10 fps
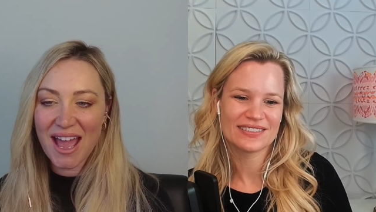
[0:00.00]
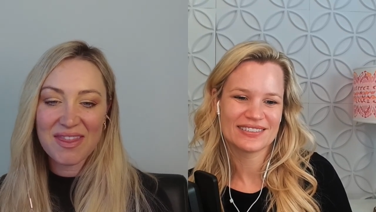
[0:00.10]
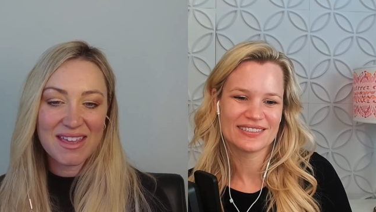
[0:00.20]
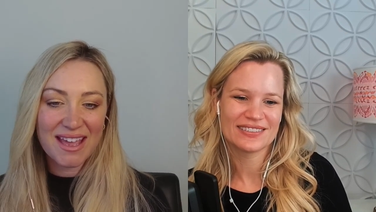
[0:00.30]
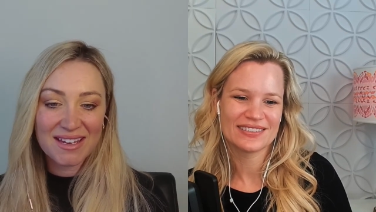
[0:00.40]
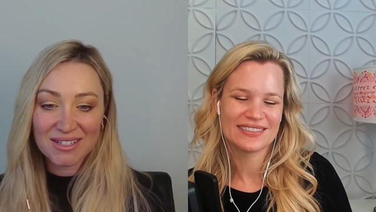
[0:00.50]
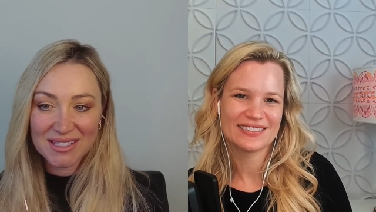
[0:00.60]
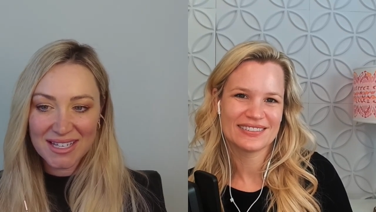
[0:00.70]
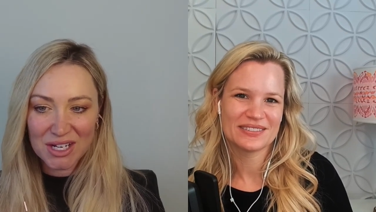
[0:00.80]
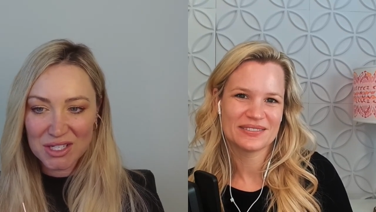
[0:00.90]
Speaker 1: and the
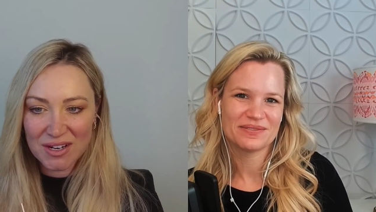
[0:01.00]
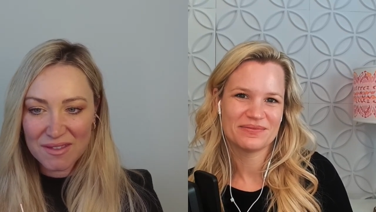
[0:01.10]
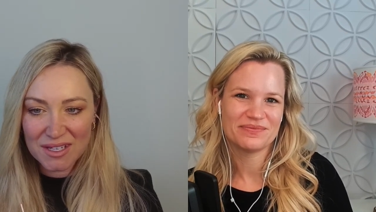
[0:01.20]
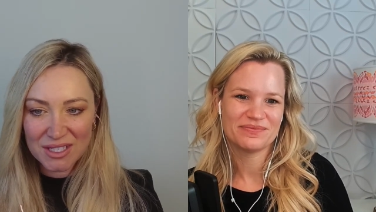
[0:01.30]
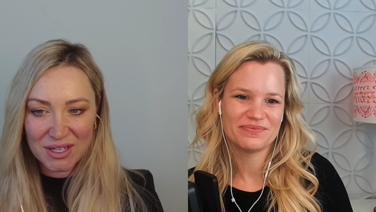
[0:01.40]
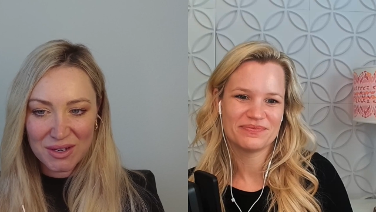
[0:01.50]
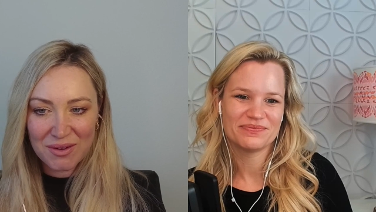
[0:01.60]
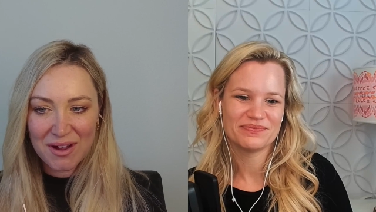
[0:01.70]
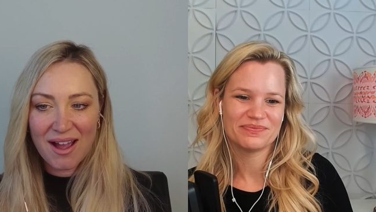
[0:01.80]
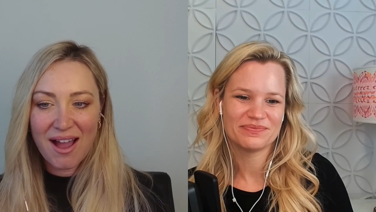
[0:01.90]
intersection of the two.
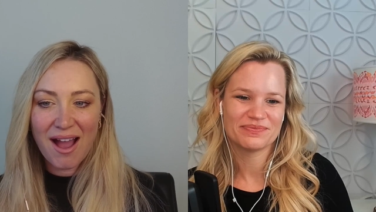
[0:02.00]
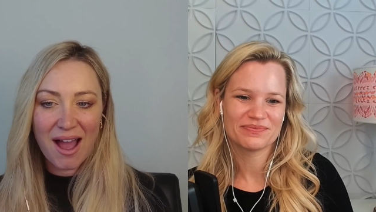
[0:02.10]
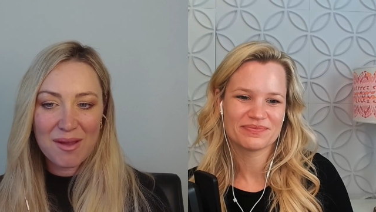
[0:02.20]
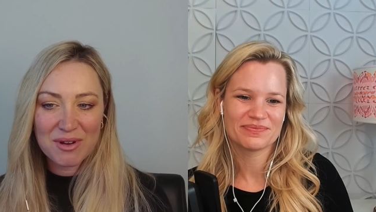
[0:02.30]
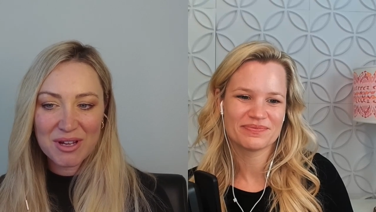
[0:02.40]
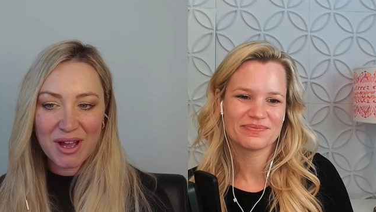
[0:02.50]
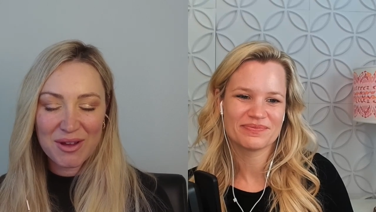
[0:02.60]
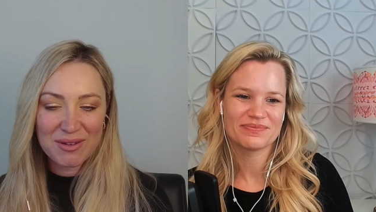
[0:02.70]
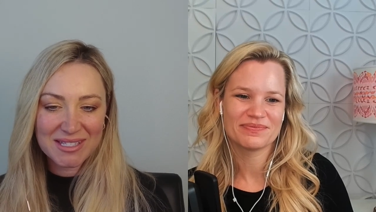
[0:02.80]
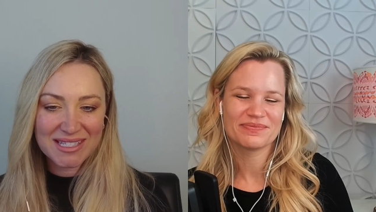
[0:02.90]
I'm your co
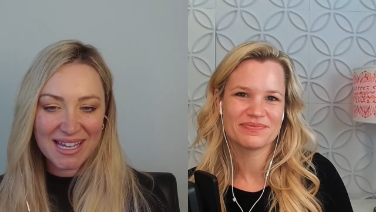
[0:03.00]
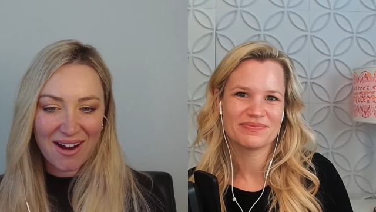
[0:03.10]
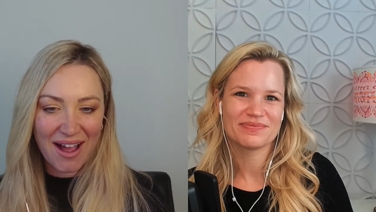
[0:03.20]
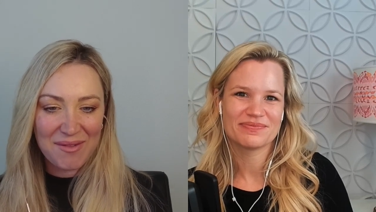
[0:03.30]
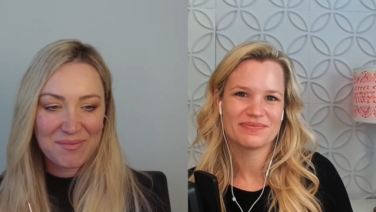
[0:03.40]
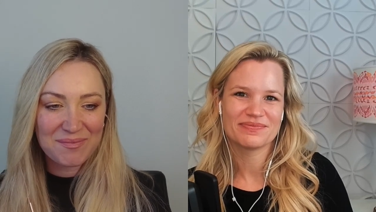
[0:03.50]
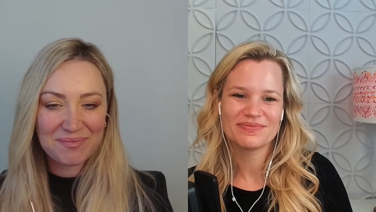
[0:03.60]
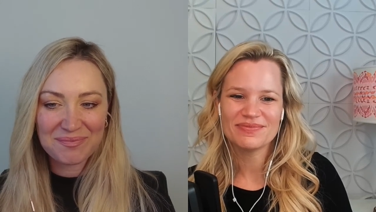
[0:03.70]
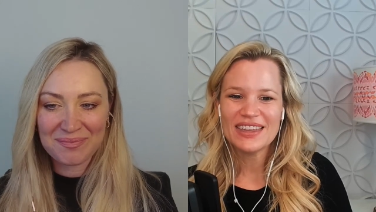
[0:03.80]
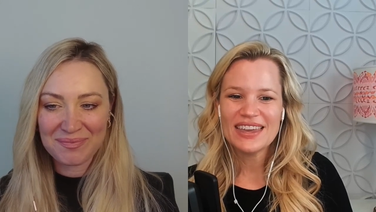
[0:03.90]
host, Sarah.
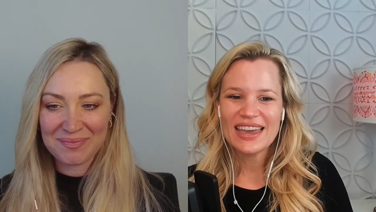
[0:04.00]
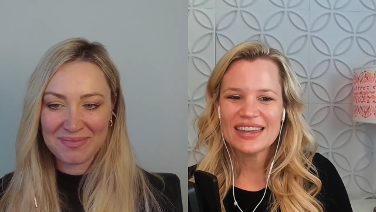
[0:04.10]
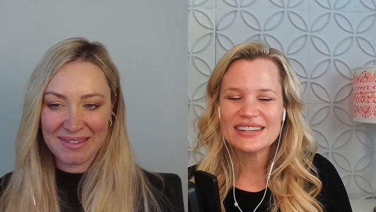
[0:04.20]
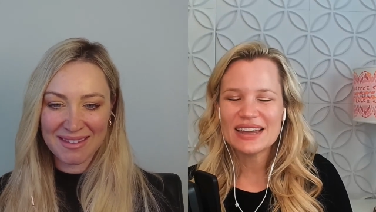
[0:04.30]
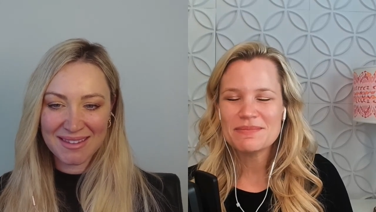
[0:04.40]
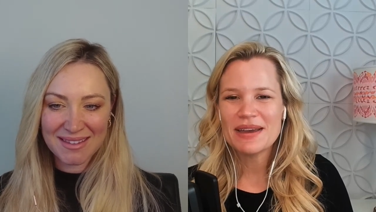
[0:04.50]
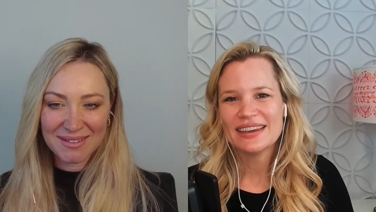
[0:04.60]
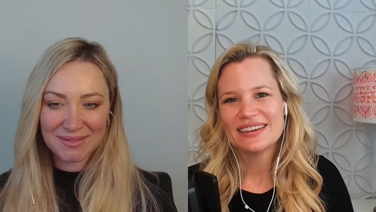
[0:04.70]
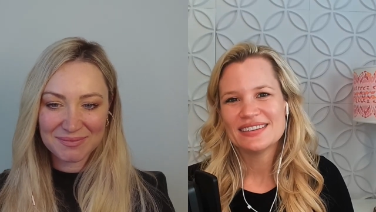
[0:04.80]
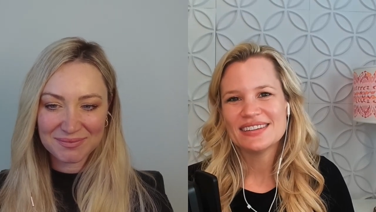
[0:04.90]
And I'm
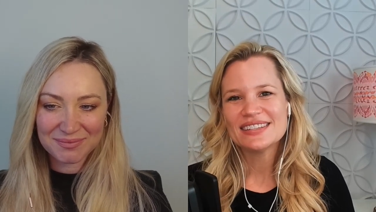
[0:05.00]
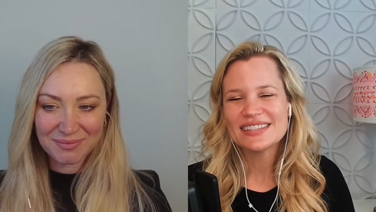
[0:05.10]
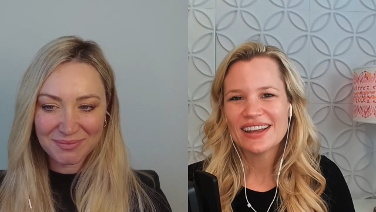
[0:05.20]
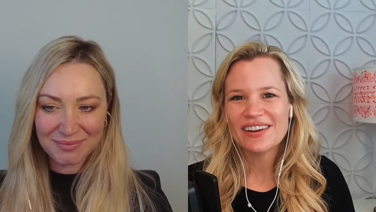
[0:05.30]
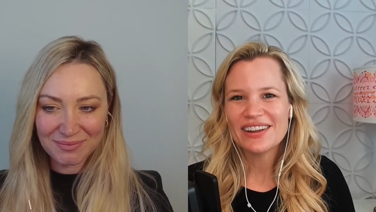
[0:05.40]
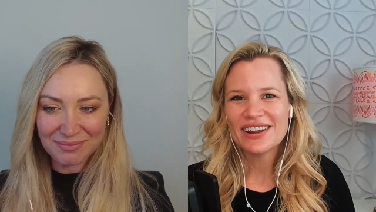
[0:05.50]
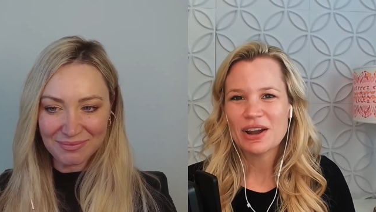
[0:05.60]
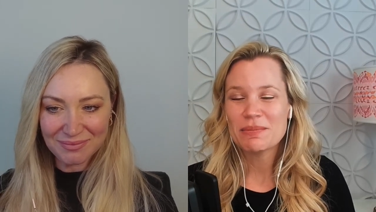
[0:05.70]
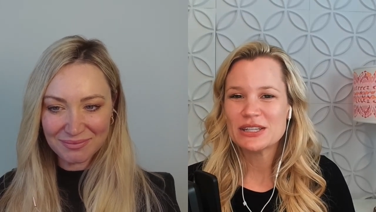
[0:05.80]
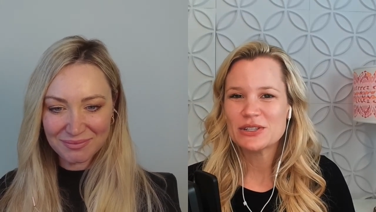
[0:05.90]
Megan. Sarah
Speaker 2: and I
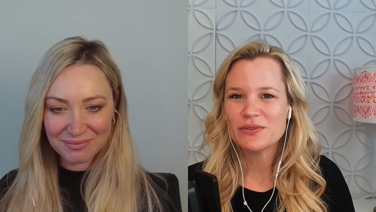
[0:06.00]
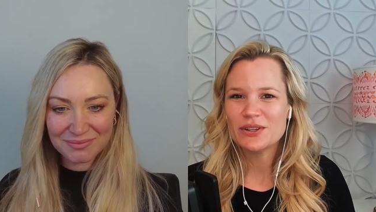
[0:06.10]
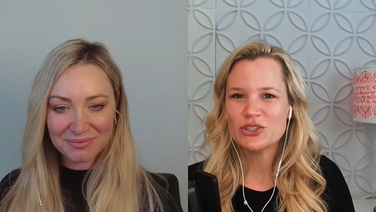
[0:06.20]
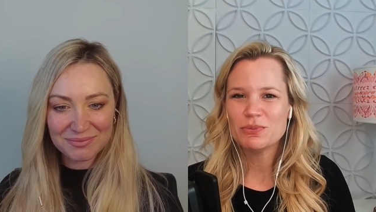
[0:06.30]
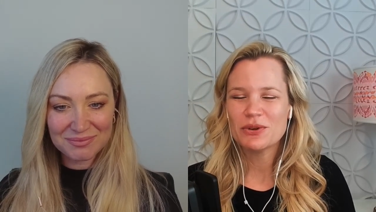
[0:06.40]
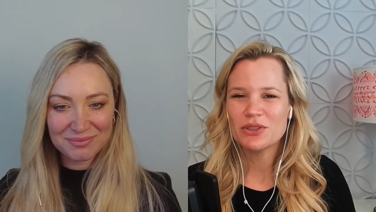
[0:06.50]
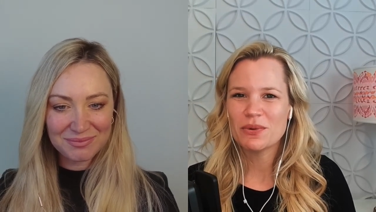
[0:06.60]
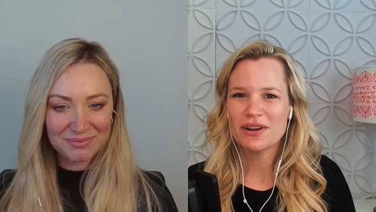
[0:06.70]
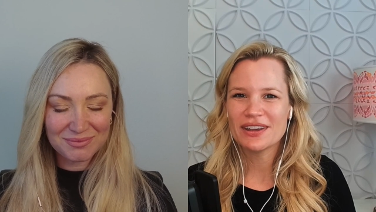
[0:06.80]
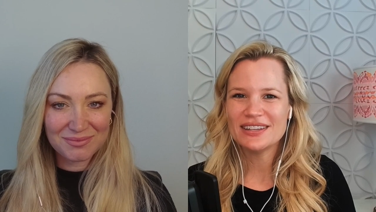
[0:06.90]
are best friends who put the
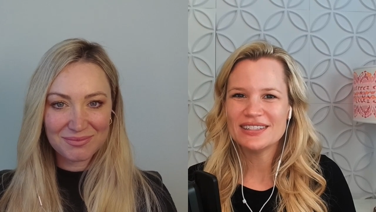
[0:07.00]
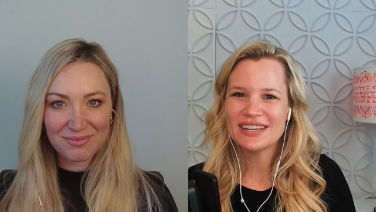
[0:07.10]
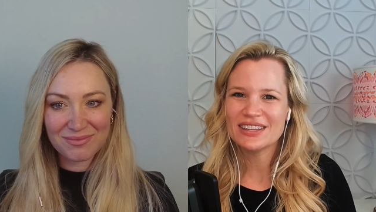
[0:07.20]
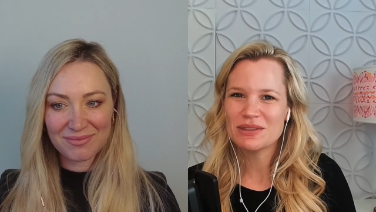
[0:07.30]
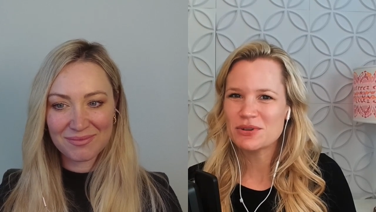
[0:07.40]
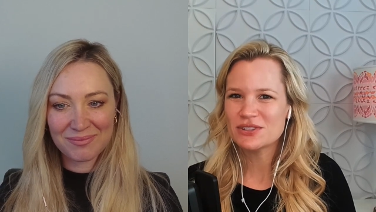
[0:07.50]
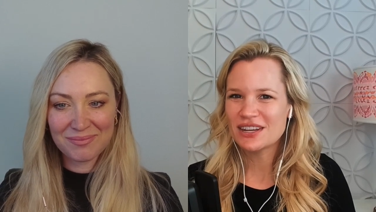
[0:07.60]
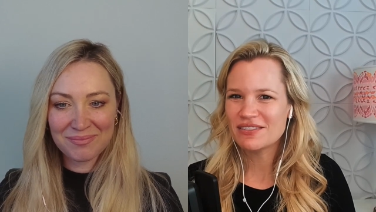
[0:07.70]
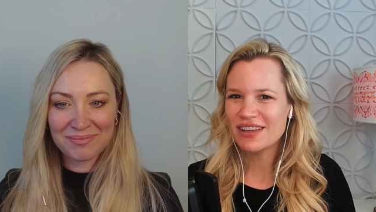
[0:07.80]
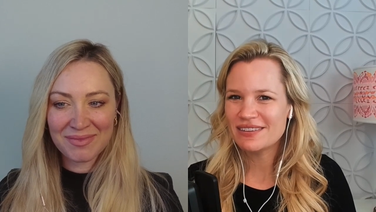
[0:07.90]
work in to get the most
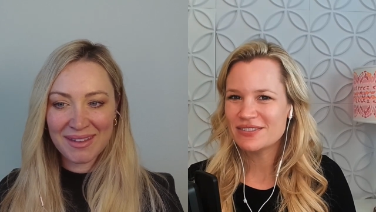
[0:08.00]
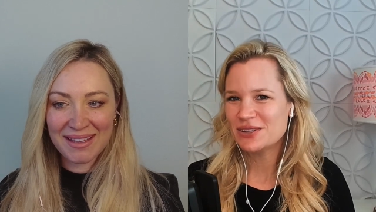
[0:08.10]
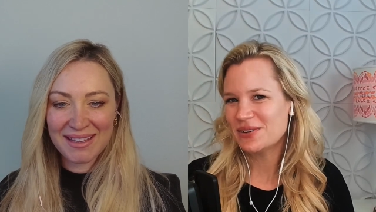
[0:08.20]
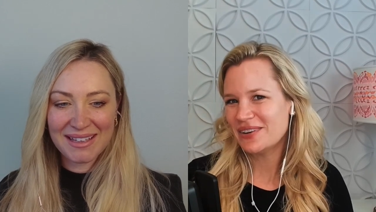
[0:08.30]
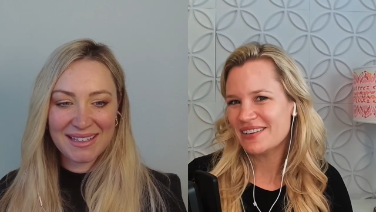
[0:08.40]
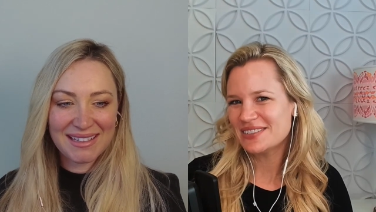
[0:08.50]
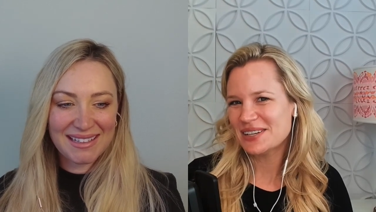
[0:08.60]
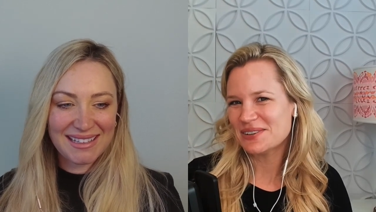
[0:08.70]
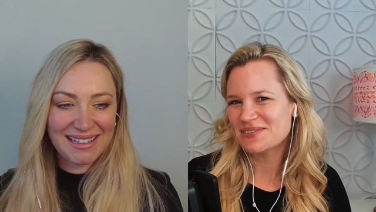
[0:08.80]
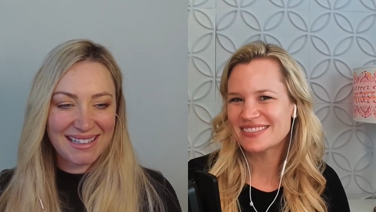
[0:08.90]
out of life, so you don't
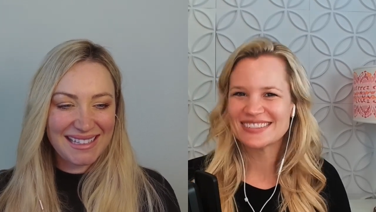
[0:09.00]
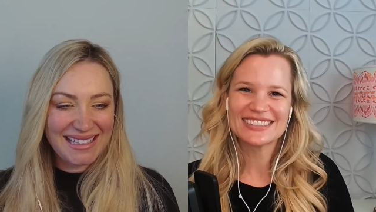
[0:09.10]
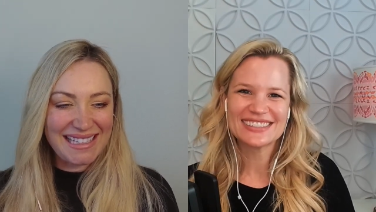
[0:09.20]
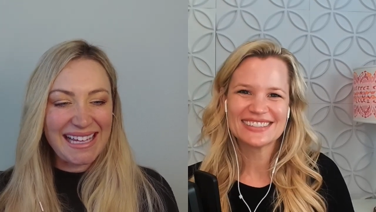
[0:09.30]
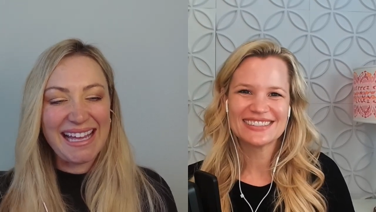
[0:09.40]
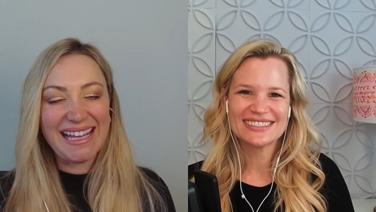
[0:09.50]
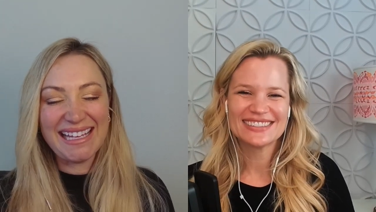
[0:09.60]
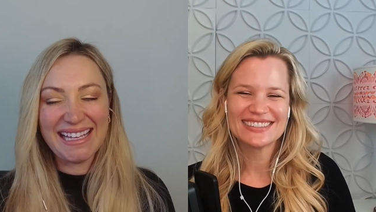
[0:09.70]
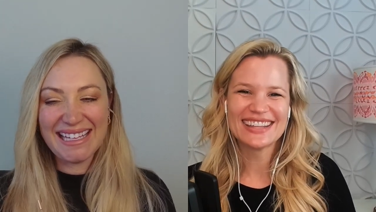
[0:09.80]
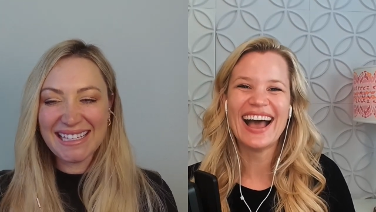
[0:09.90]

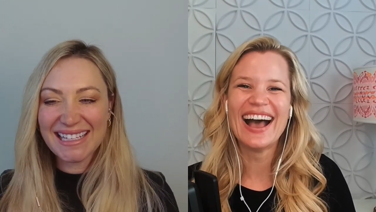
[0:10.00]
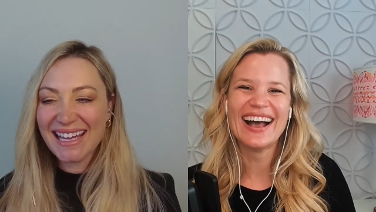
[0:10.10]
have
Speaker 1: to.